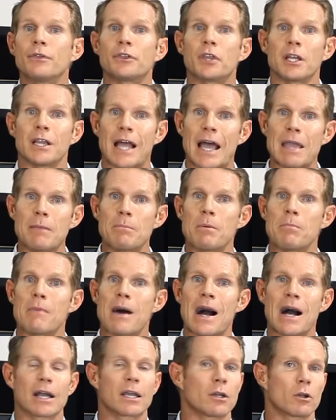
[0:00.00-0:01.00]
The labour
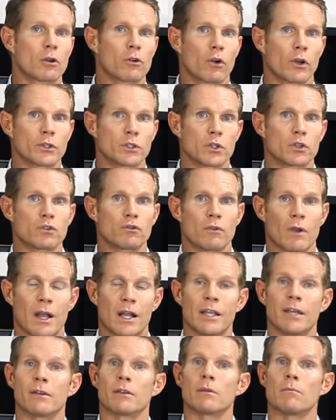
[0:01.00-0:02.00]
market across
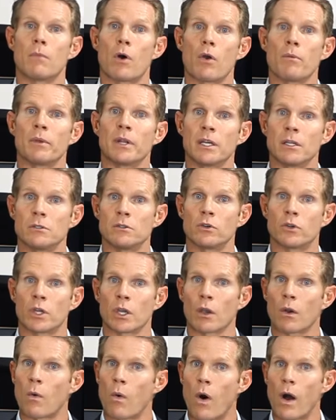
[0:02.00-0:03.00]
Australia at the moment is
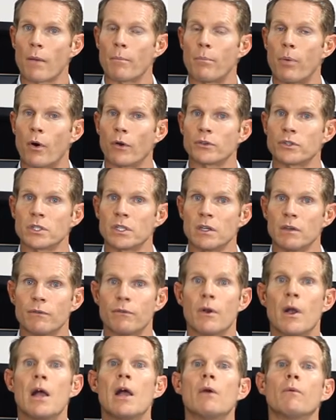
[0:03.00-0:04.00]
looking quite
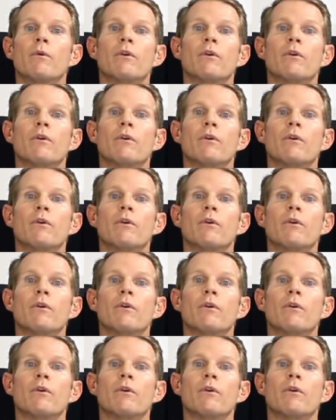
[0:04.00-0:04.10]
positive.